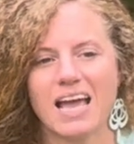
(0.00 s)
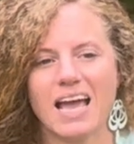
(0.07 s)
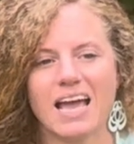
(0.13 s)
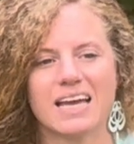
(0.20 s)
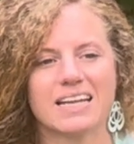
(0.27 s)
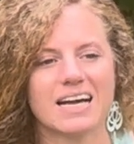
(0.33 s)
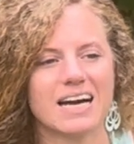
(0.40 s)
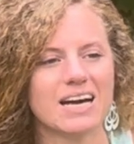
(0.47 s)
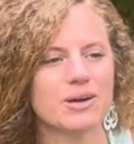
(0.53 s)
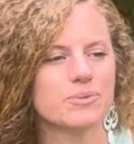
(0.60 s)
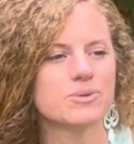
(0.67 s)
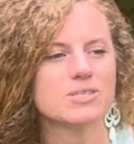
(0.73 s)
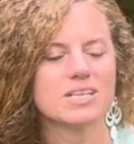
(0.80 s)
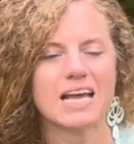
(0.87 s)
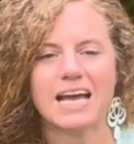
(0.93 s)
And I
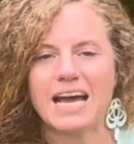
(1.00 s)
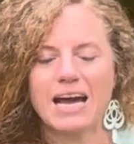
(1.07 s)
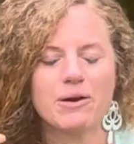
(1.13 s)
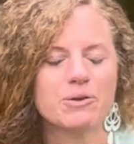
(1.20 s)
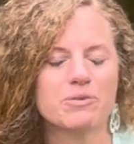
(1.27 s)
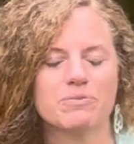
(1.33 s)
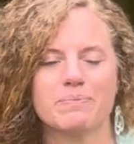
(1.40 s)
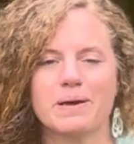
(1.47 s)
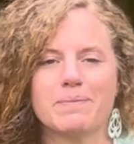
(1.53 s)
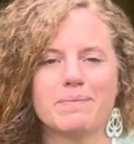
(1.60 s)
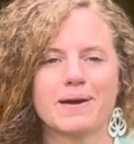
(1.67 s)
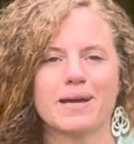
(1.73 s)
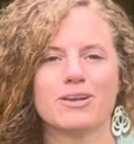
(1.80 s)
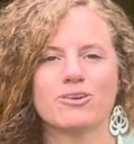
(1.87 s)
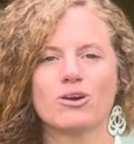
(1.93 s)
was out of my
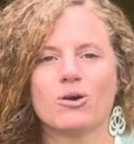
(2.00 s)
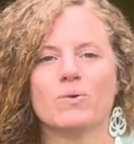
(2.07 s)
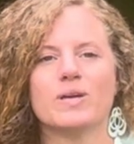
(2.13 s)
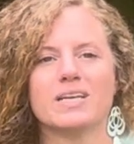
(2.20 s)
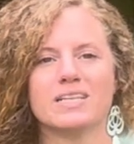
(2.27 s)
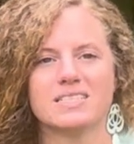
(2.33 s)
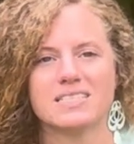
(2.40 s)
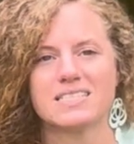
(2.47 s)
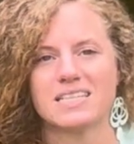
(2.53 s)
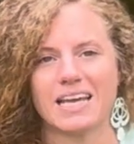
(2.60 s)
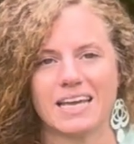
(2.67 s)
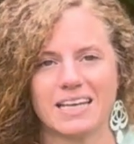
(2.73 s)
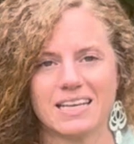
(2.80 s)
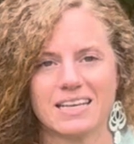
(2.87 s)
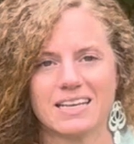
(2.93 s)
mind going
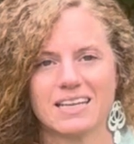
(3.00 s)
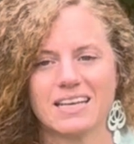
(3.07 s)
insane.